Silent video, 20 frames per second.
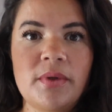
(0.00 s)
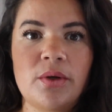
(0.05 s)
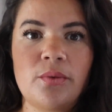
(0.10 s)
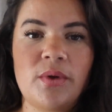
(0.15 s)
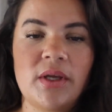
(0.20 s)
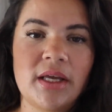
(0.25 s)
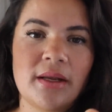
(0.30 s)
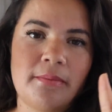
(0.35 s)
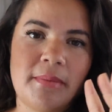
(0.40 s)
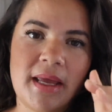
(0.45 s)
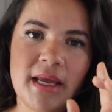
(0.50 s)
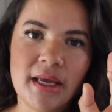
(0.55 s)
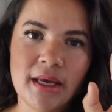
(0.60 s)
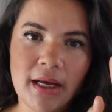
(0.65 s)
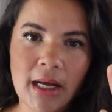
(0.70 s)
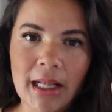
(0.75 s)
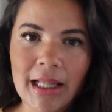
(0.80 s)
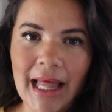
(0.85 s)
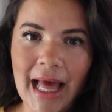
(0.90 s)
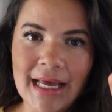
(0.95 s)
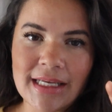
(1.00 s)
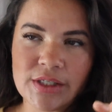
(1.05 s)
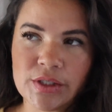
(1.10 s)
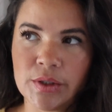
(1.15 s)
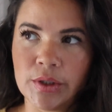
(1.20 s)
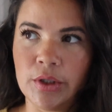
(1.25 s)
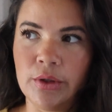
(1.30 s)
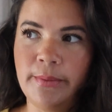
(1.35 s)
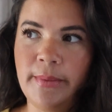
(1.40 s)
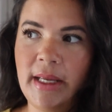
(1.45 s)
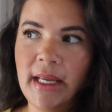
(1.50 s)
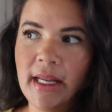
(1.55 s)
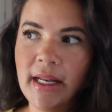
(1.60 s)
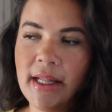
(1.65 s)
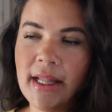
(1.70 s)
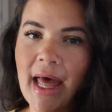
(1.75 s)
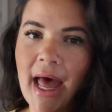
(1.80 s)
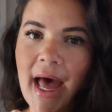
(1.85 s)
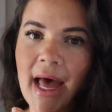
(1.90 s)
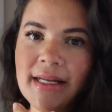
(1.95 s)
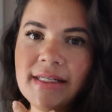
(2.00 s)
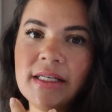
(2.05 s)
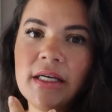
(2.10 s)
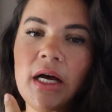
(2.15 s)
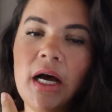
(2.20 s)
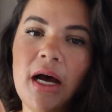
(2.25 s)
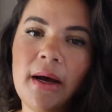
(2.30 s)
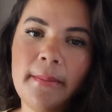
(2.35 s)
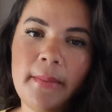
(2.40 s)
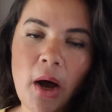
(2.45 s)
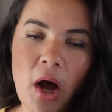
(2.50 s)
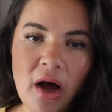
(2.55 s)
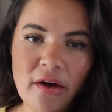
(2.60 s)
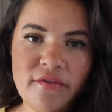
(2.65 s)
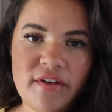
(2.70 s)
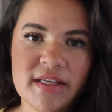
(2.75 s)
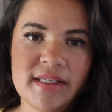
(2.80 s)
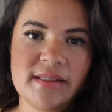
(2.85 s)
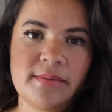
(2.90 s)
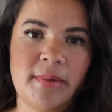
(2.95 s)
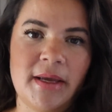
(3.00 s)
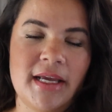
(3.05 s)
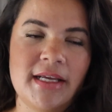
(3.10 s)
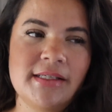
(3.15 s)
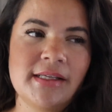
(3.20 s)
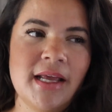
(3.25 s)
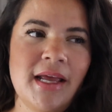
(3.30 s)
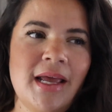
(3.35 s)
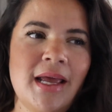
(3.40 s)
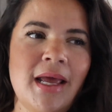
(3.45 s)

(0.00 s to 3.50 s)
that we could make a classroom in that um, office space,